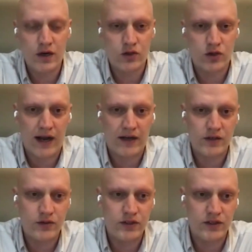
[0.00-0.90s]

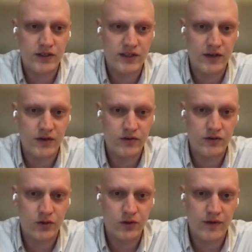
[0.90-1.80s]
attract utility scale
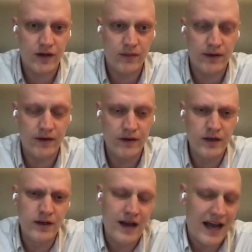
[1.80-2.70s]
solar development,
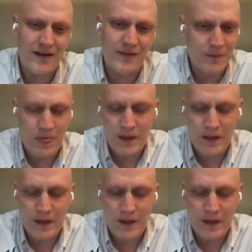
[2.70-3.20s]
and